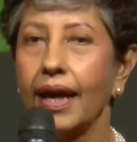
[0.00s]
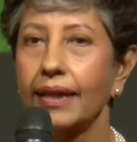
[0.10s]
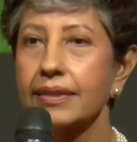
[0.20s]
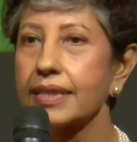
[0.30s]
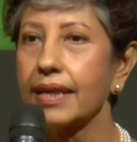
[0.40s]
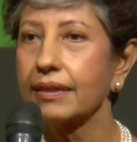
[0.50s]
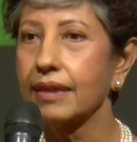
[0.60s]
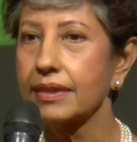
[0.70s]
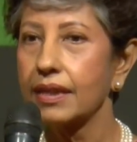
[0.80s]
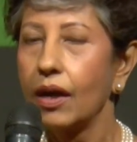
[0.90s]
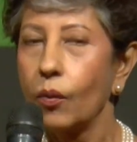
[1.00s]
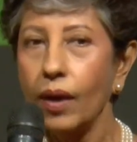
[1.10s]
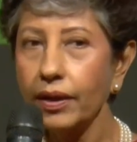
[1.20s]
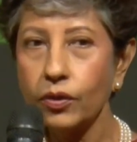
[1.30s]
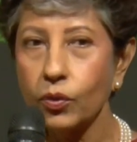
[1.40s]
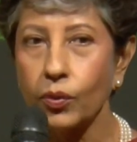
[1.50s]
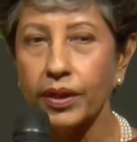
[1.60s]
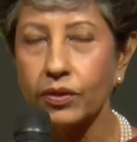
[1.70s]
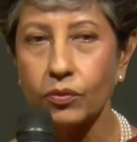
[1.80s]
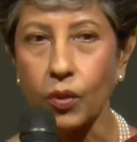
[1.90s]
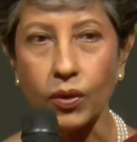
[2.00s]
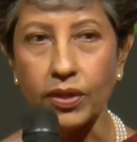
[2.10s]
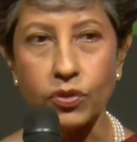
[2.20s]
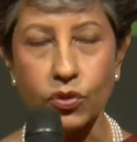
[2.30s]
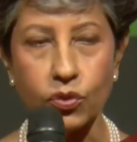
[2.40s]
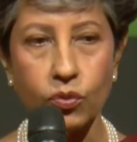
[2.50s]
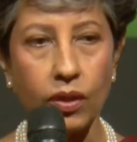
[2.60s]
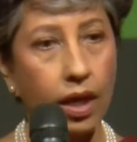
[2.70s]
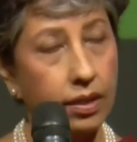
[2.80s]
and saying that, why are you walking to school?